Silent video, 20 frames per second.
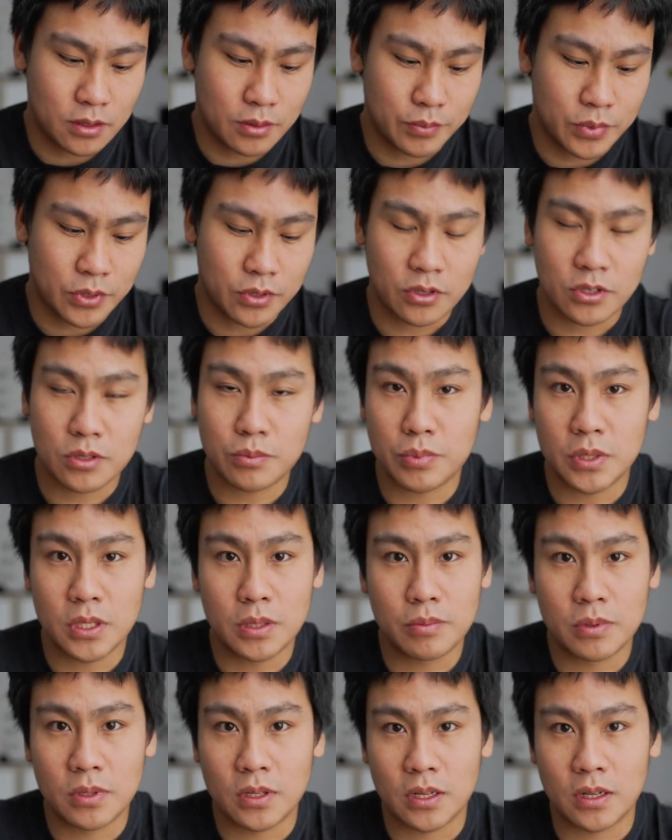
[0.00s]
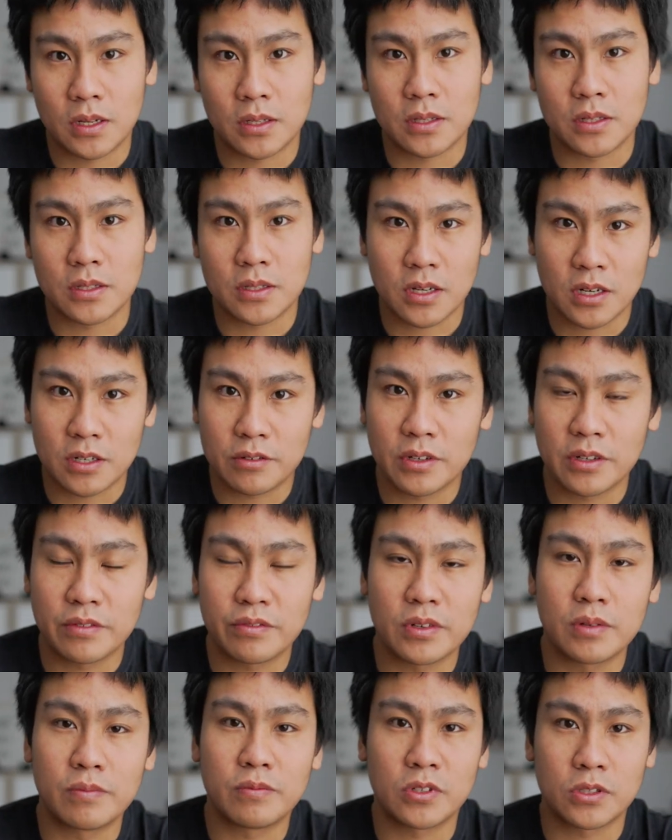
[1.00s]
because people are discovering
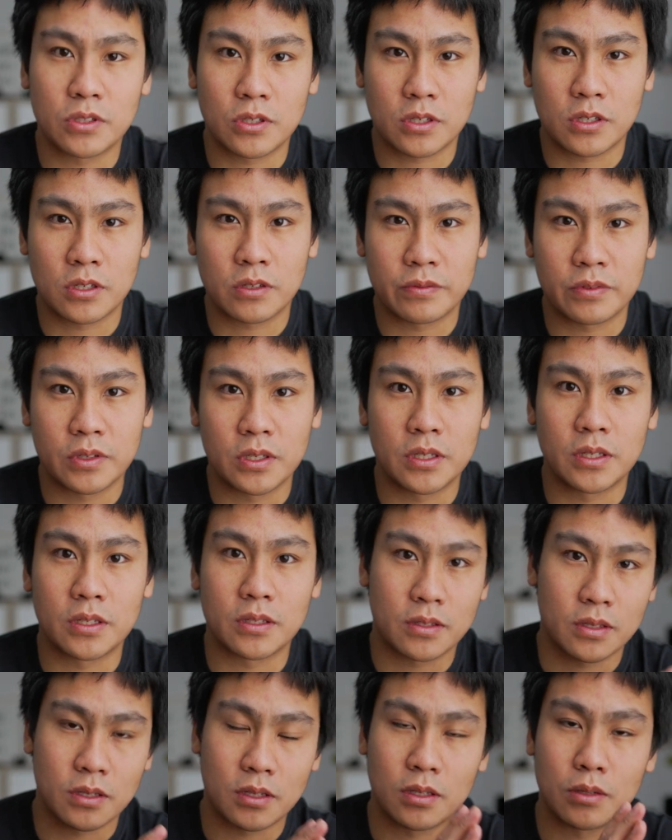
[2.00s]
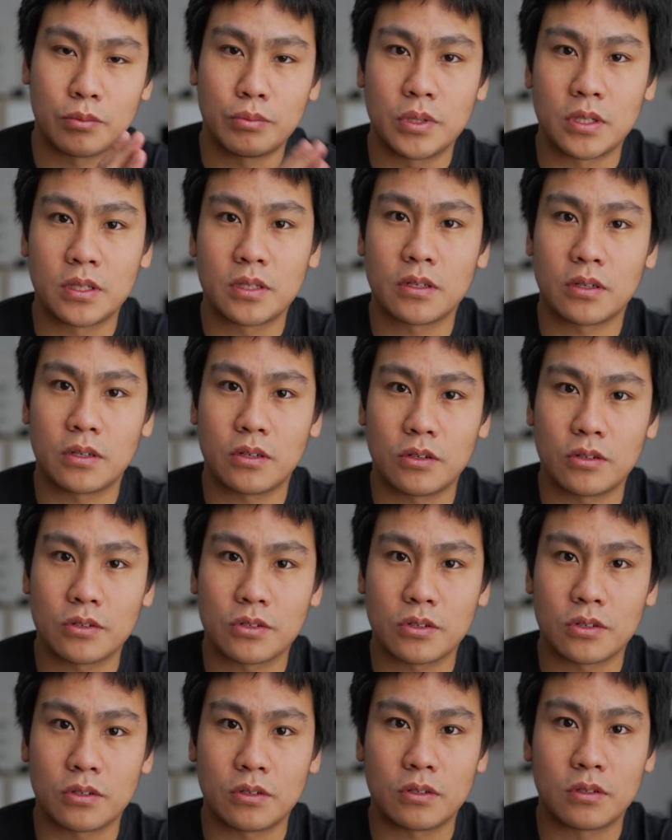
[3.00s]
film photography. It's a little bit
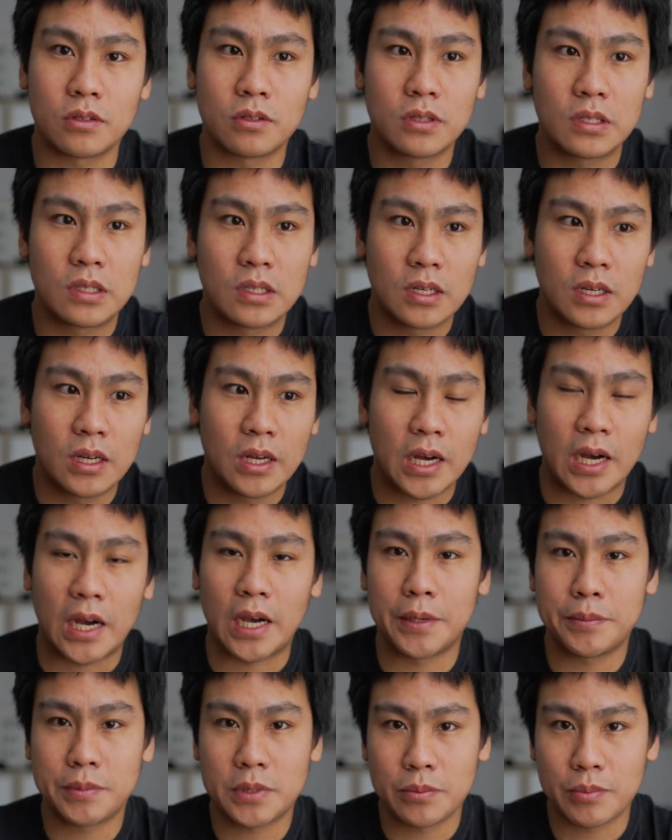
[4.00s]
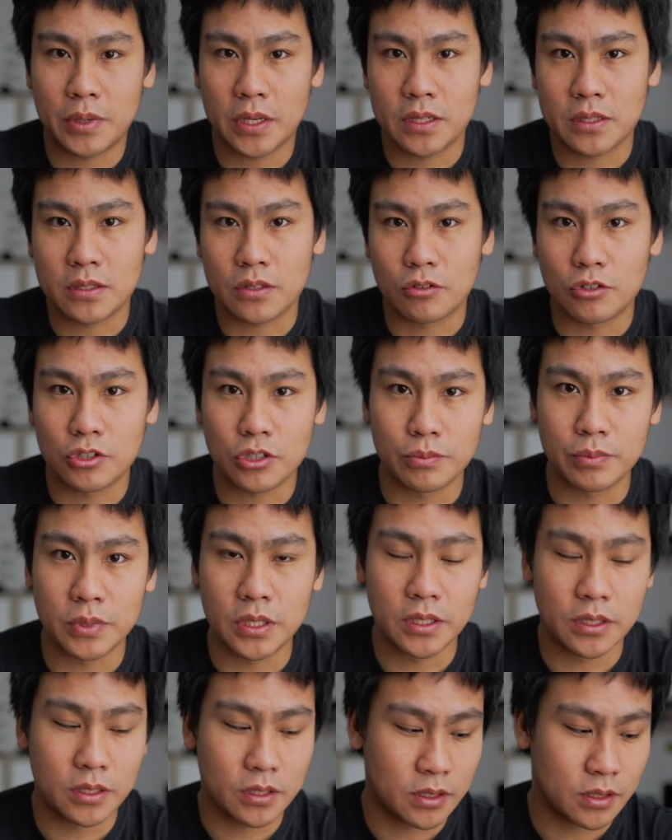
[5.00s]
also hyped by social
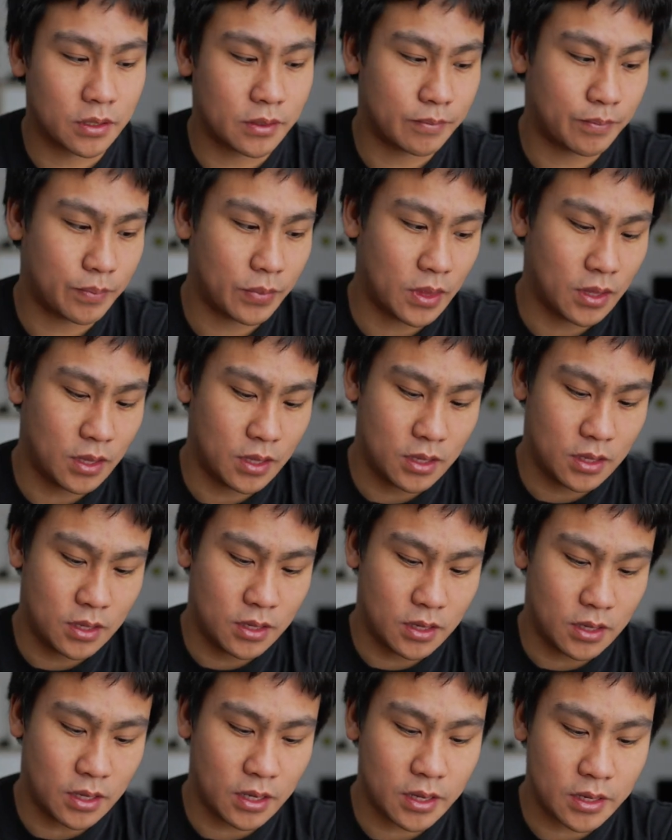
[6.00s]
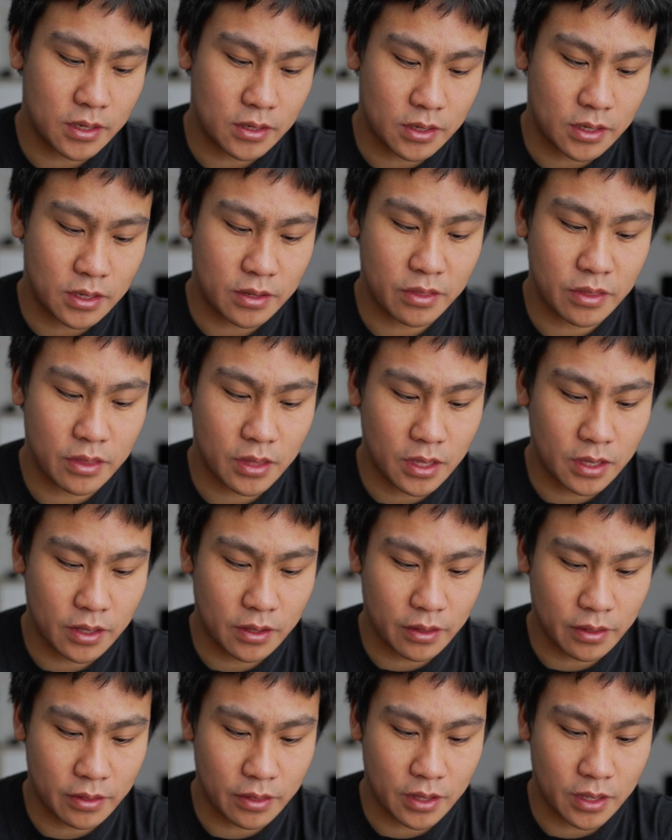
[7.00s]
media. And I
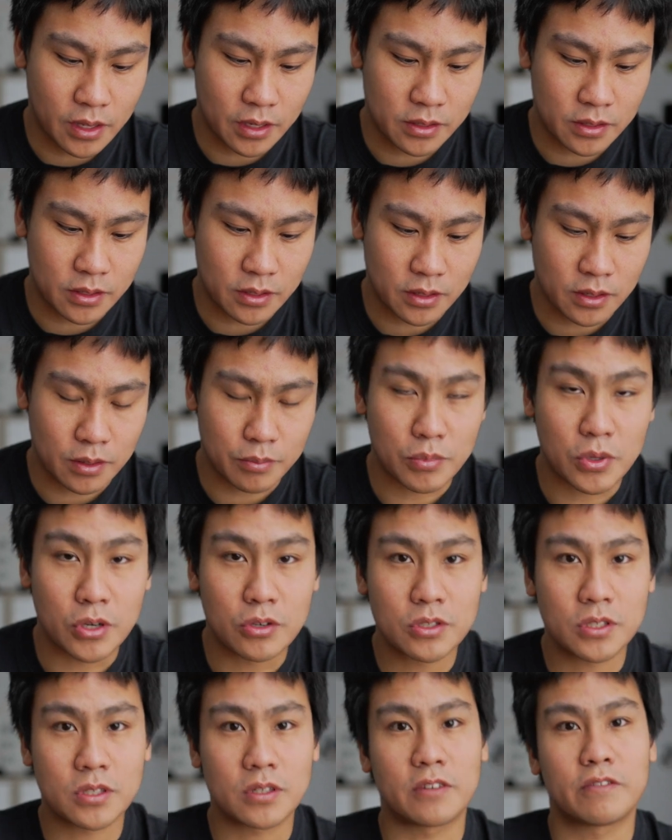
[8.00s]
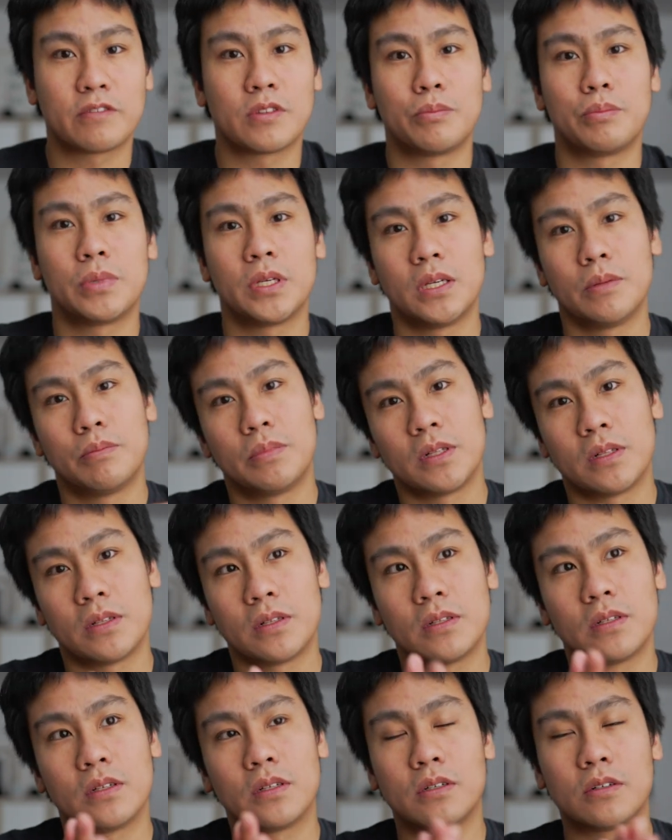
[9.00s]
think that most of the people
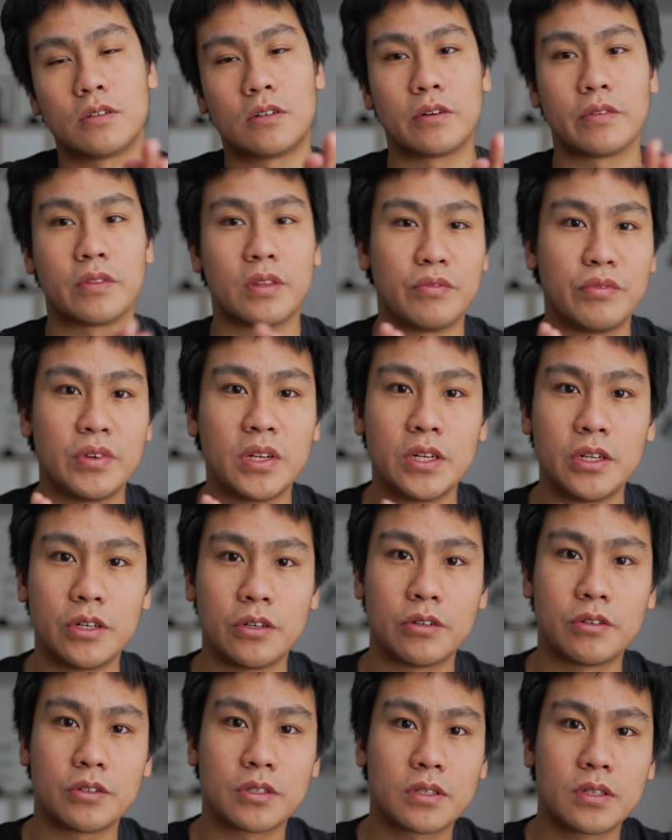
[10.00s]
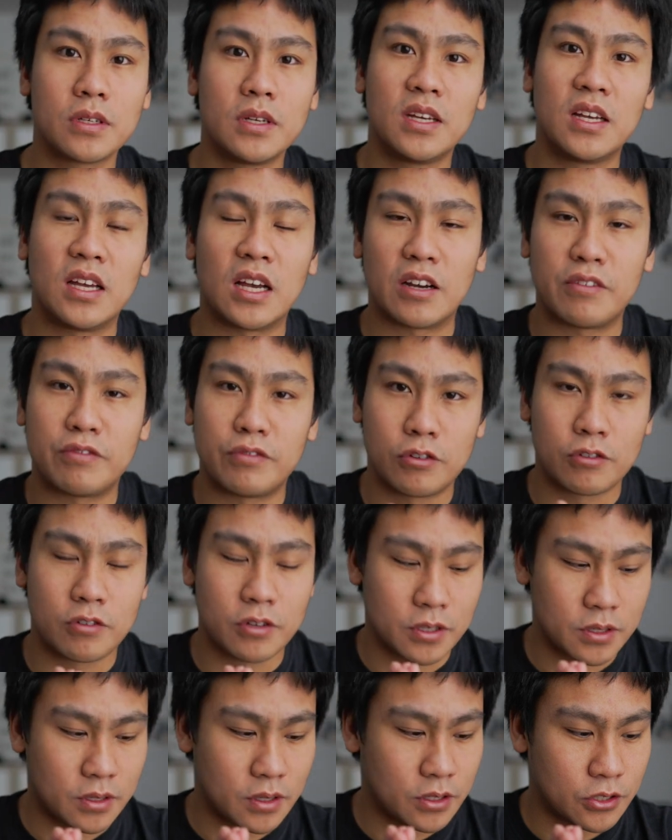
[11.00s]
or the videos are
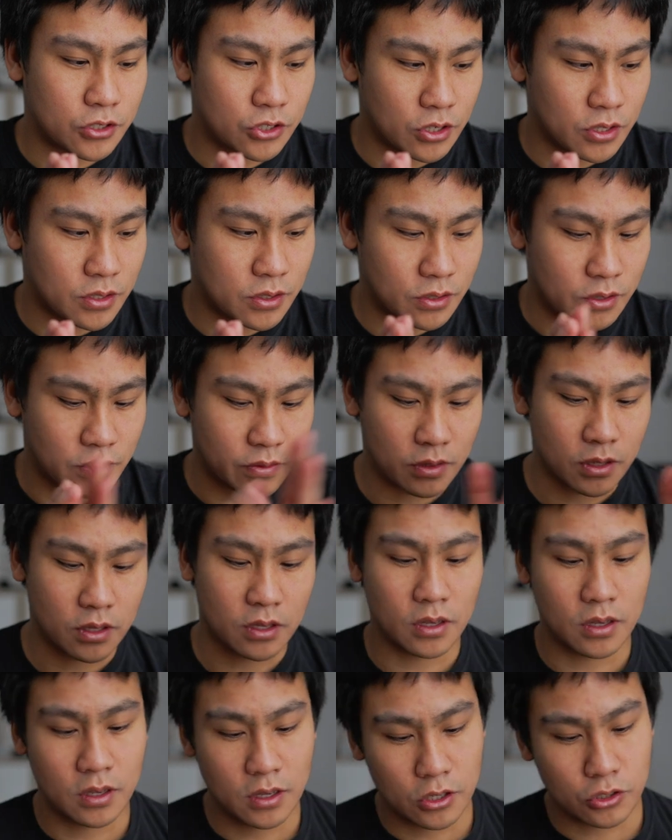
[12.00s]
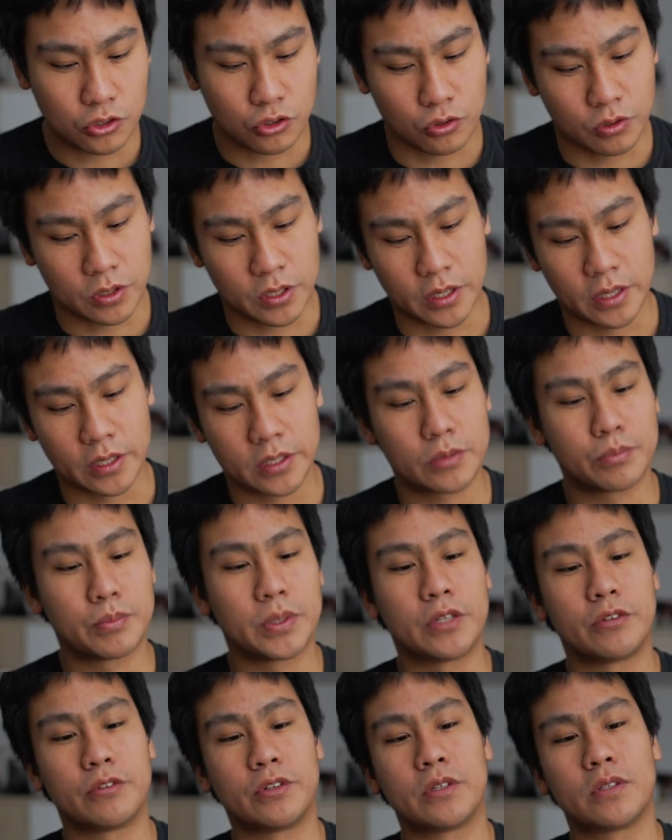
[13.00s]
focusing just on the shooting
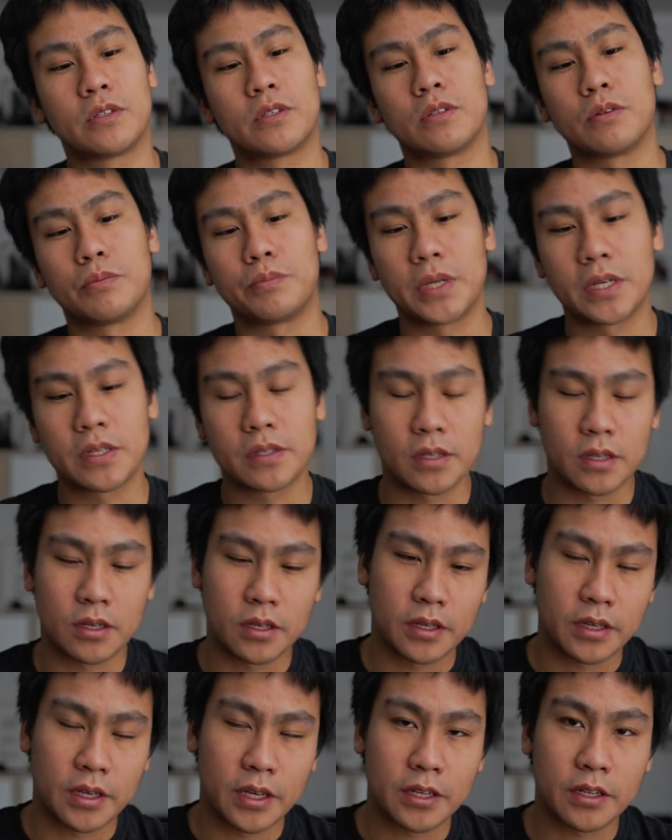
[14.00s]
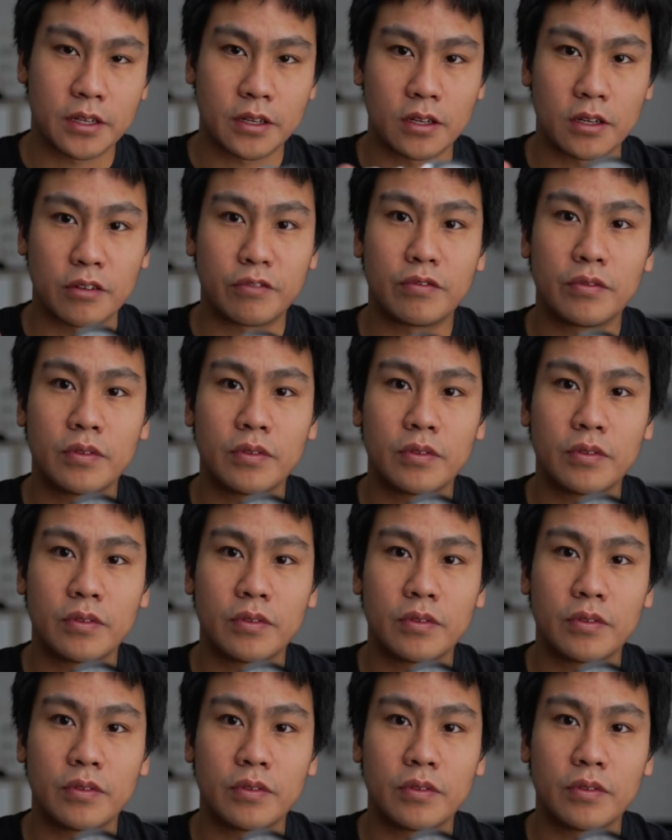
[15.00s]
experience. So basically getting an